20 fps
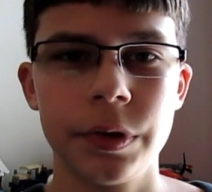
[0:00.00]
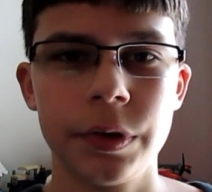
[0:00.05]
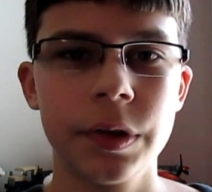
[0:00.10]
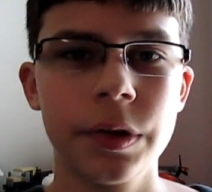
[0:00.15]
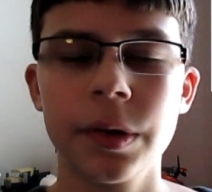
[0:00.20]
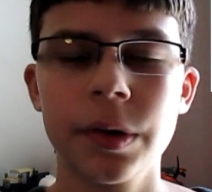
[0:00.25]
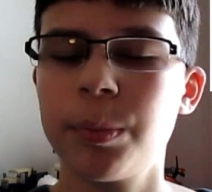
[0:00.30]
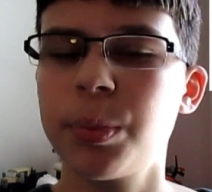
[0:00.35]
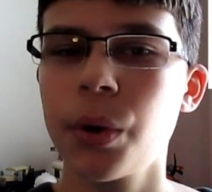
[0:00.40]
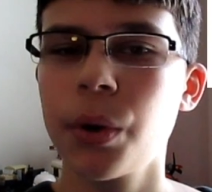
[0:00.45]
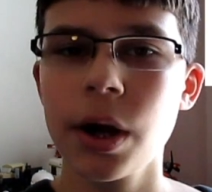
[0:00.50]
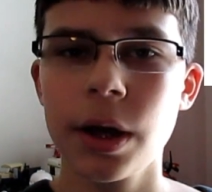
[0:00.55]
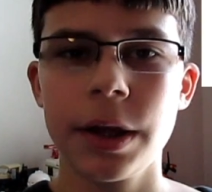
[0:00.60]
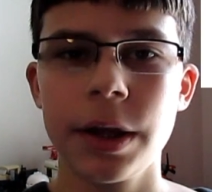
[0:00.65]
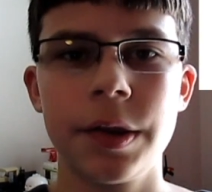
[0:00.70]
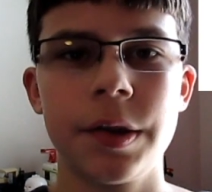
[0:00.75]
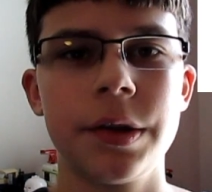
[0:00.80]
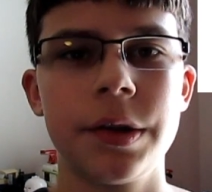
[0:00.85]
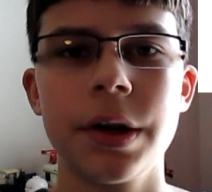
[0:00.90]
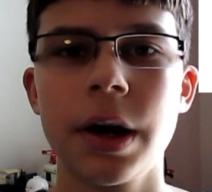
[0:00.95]
It's a
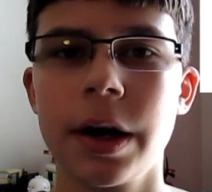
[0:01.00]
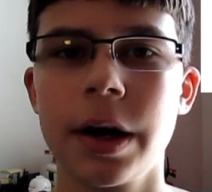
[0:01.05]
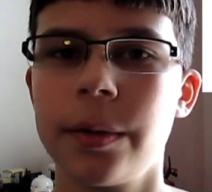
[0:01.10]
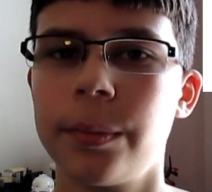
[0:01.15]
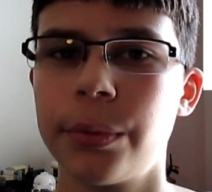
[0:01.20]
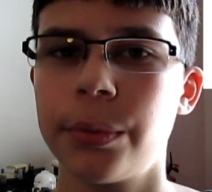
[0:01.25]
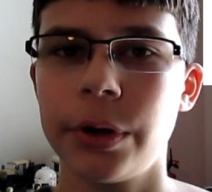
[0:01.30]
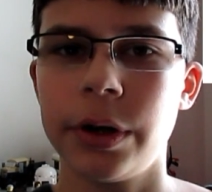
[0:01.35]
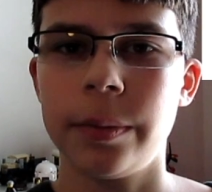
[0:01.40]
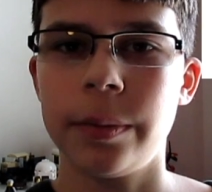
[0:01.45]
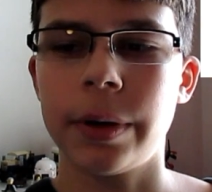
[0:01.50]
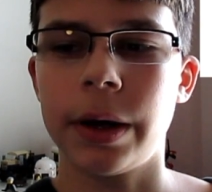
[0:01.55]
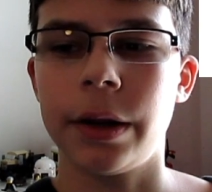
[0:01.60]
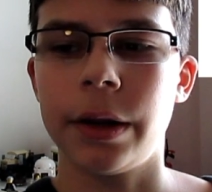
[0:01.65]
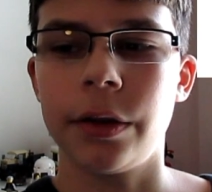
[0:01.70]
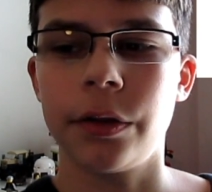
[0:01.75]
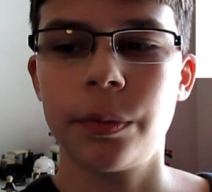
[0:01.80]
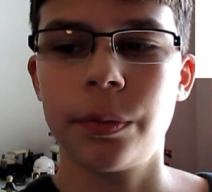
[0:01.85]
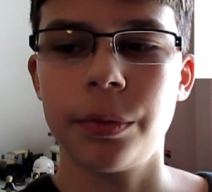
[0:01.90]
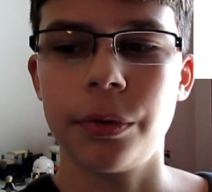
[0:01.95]
dying breed by
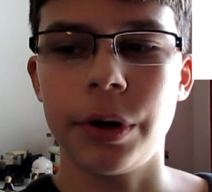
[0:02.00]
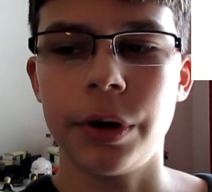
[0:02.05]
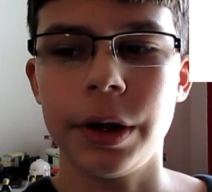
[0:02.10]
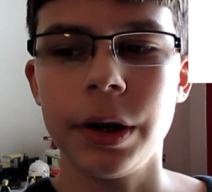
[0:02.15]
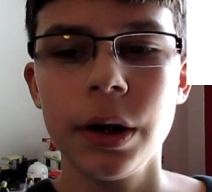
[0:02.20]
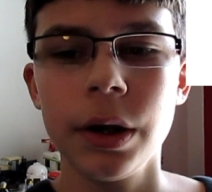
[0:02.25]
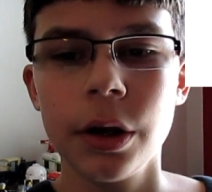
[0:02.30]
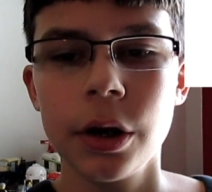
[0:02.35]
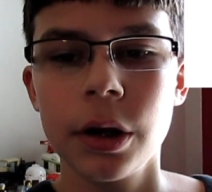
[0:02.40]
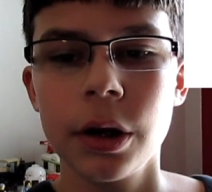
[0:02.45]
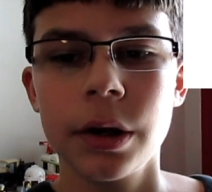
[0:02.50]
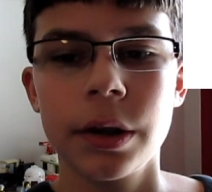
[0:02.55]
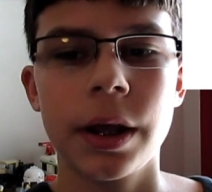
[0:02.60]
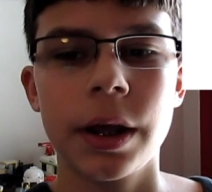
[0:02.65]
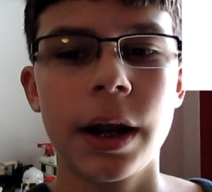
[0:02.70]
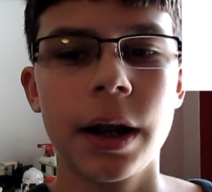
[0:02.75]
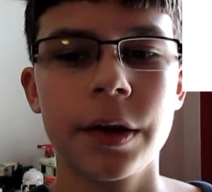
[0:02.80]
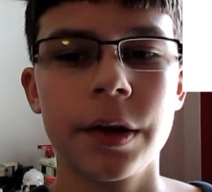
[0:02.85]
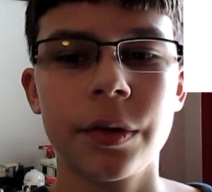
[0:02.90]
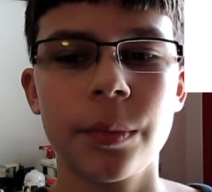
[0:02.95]
this point
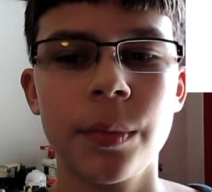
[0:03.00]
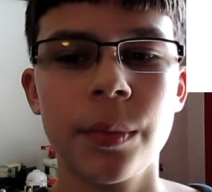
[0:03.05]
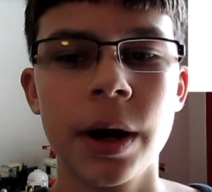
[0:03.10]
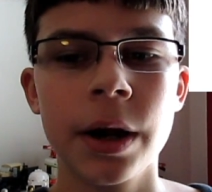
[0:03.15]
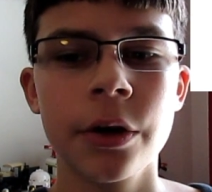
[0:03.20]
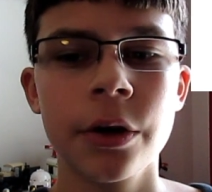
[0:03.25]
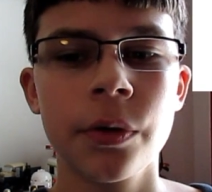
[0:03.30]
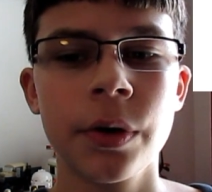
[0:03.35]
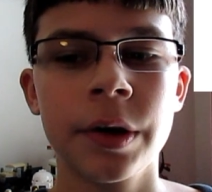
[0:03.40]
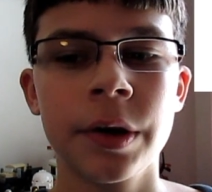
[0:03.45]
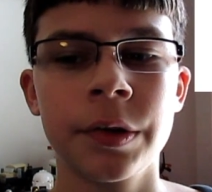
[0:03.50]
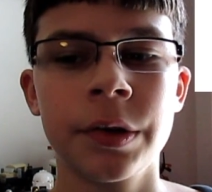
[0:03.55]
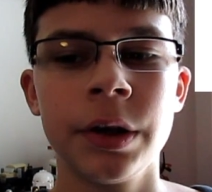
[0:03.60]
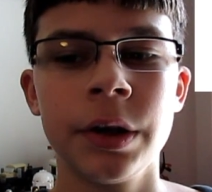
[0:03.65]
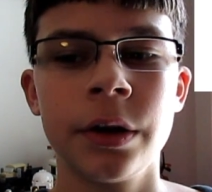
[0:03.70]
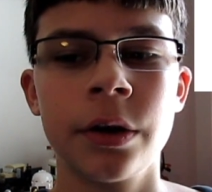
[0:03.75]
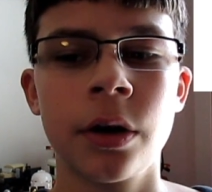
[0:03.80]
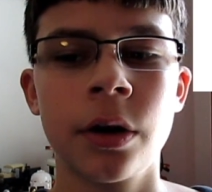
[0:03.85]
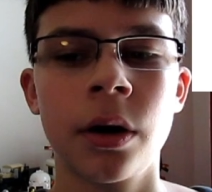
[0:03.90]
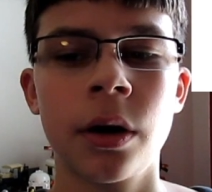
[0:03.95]
that has a micro
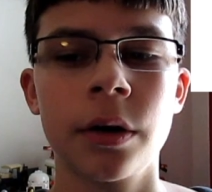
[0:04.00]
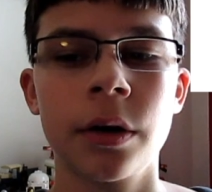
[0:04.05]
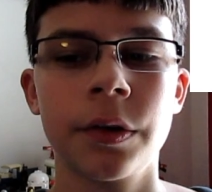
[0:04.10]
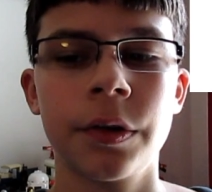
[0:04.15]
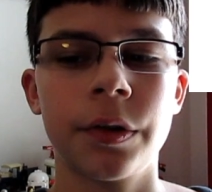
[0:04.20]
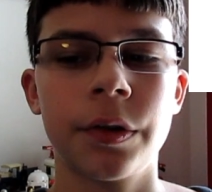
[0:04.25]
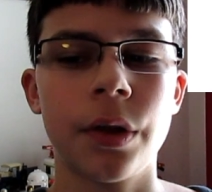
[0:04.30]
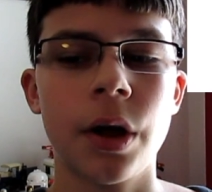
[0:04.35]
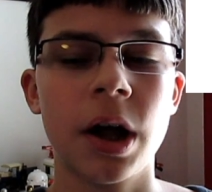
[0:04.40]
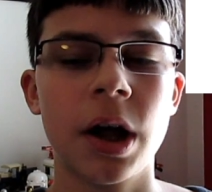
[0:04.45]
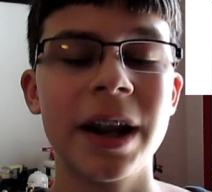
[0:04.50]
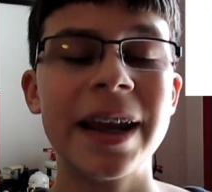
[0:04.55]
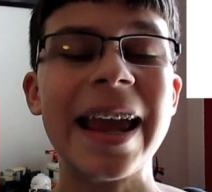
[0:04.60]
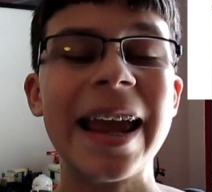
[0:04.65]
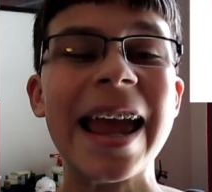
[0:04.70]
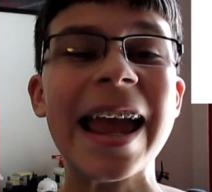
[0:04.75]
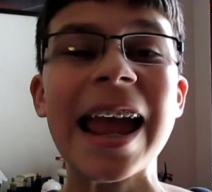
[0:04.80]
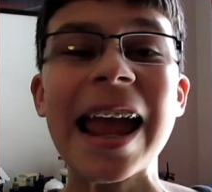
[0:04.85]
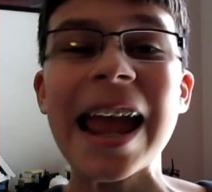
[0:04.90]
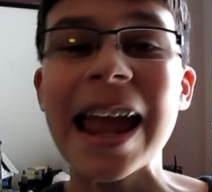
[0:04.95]
SD card slot
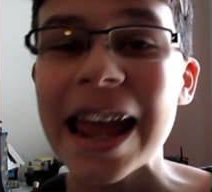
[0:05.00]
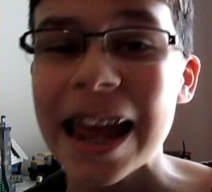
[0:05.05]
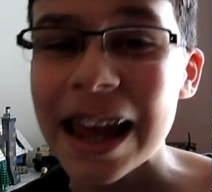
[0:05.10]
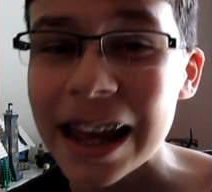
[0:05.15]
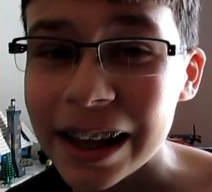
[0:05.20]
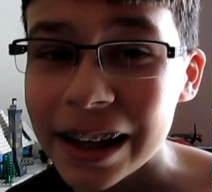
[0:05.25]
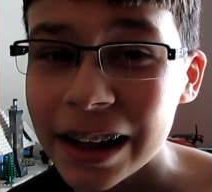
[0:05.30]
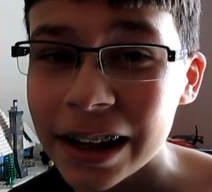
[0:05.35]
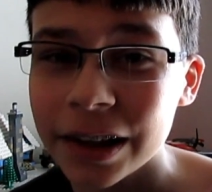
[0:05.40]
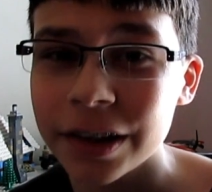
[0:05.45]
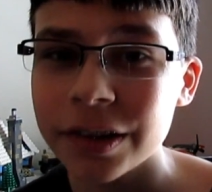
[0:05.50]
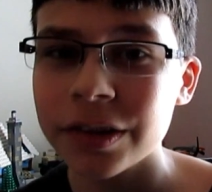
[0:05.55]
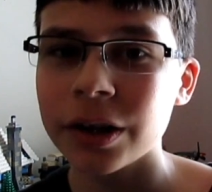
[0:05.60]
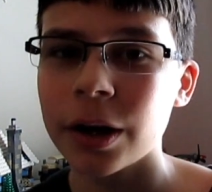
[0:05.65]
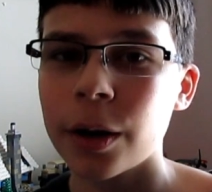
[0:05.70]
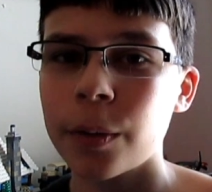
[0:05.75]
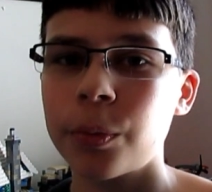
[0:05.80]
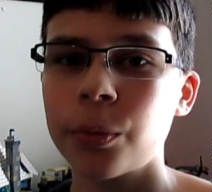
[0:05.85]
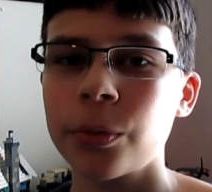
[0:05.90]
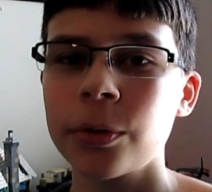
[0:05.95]
and
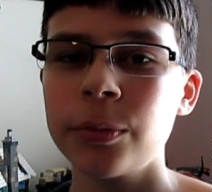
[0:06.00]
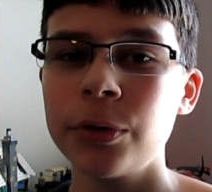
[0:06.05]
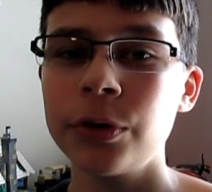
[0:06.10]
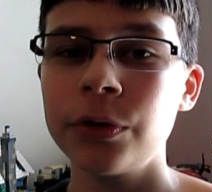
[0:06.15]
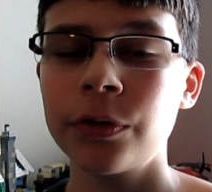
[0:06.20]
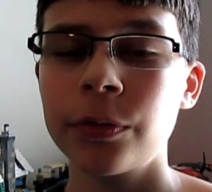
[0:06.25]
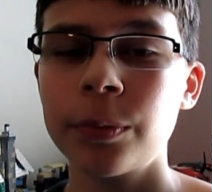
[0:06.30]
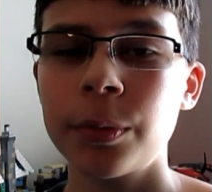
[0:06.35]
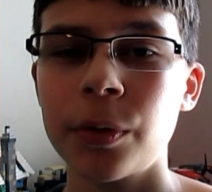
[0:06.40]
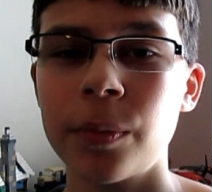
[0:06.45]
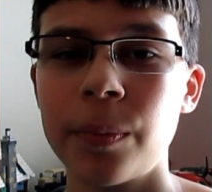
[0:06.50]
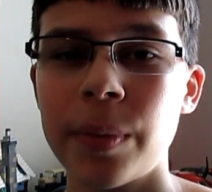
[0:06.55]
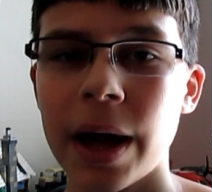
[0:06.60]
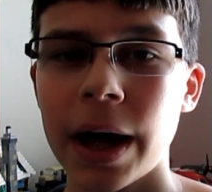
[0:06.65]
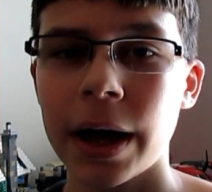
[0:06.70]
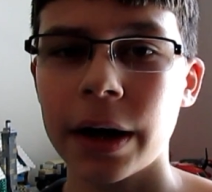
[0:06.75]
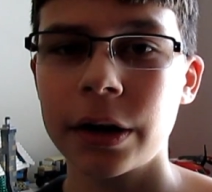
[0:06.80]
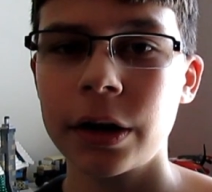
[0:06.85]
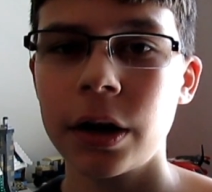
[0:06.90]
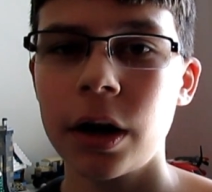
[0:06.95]
a removable
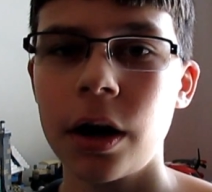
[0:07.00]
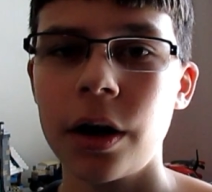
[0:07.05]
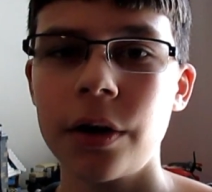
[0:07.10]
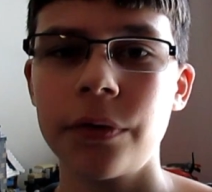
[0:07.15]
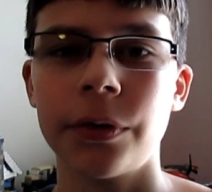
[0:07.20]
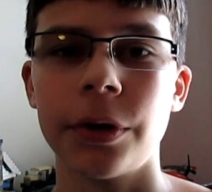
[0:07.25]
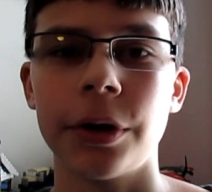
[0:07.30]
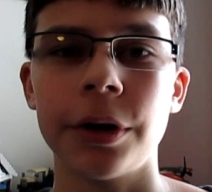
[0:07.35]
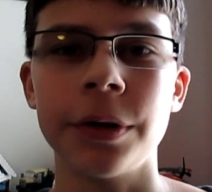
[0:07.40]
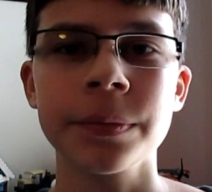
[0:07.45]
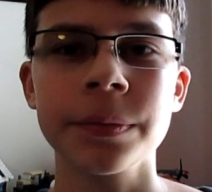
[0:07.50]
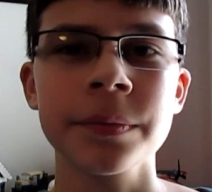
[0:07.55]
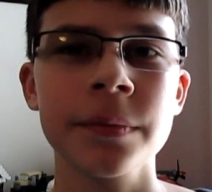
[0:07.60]
back cover.